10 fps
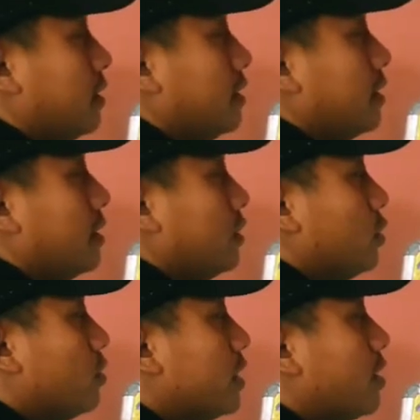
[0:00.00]
in the
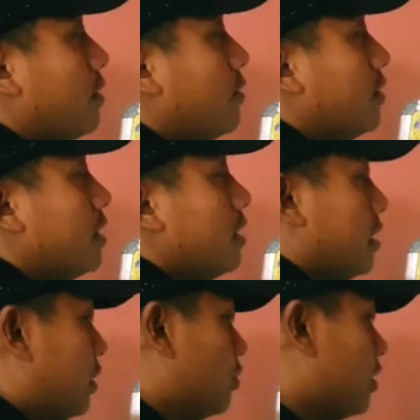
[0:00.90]
unit of
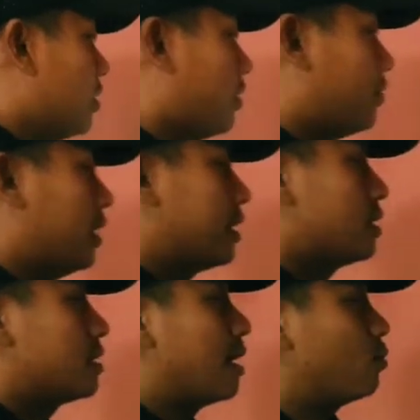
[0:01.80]

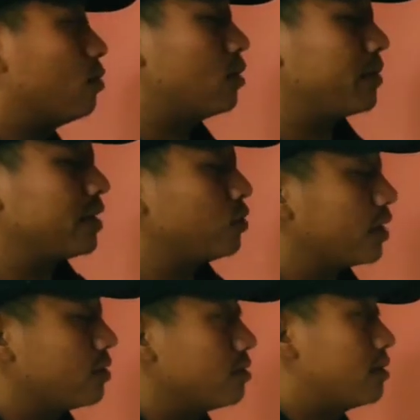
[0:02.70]
electric dipole moment. You
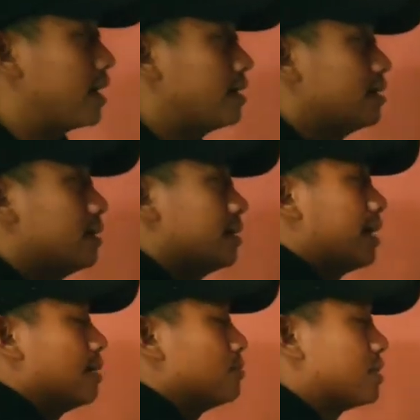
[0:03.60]
cannot write
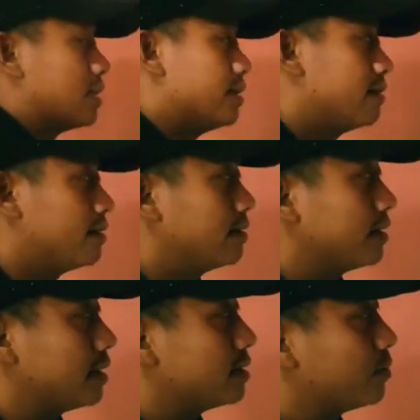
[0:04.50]
MC.
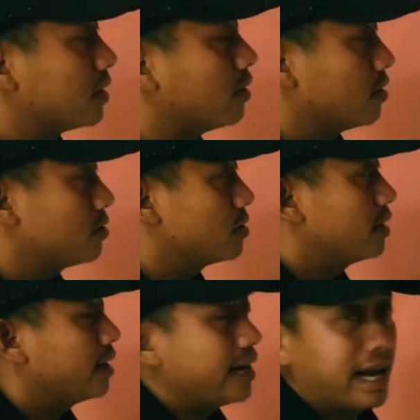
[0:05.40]
That is because
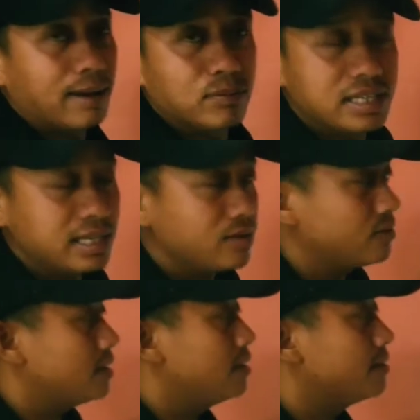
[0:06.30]
MC
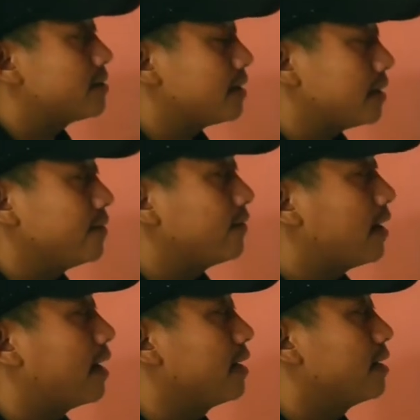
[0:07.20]
will
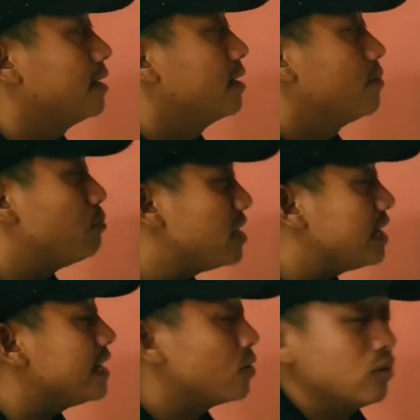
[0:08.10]
signify
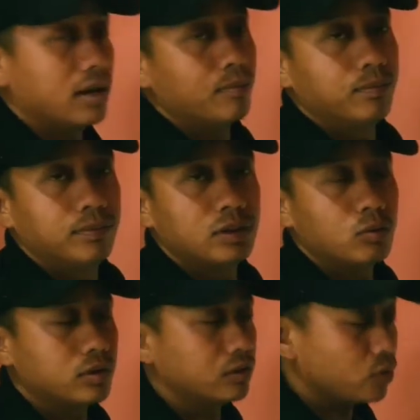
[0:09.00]
millicoulomb,
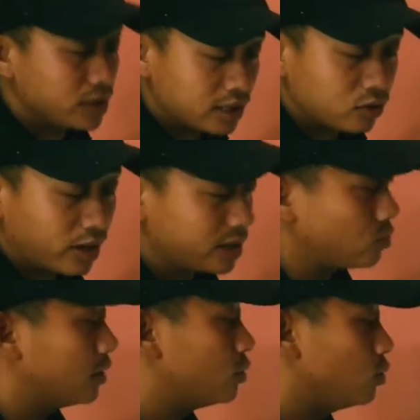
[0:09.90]
which is not
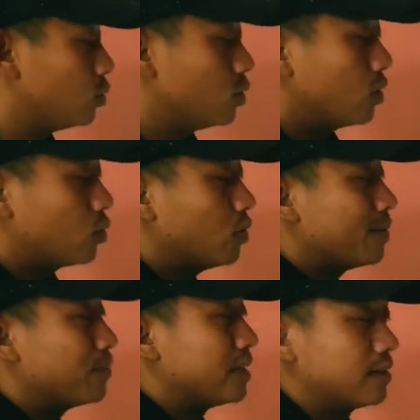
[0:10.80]
equal to
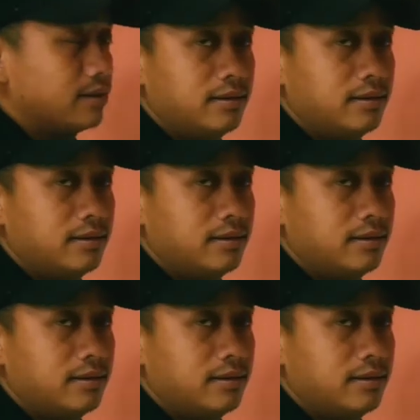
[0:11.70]
Coulomb meter.